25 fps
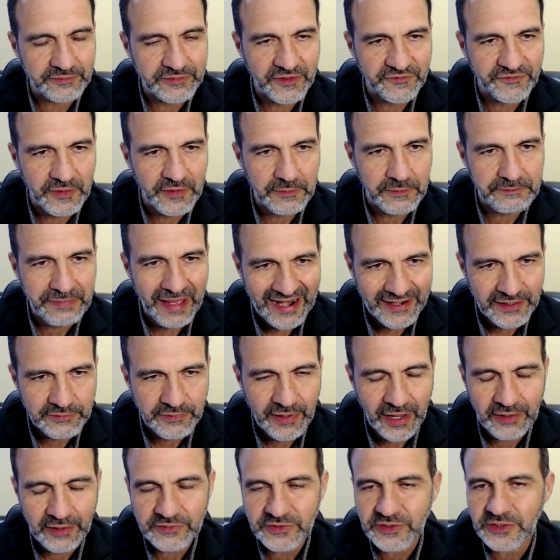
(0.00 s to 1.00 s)
from different
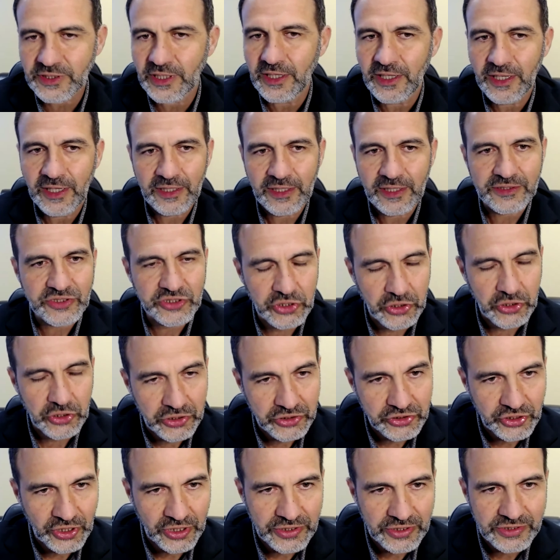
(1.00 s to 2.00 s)
backgrounds:
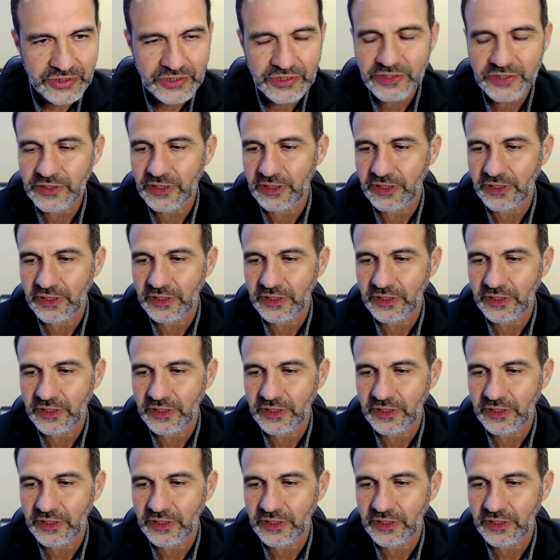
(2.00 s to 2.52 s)
surgeons,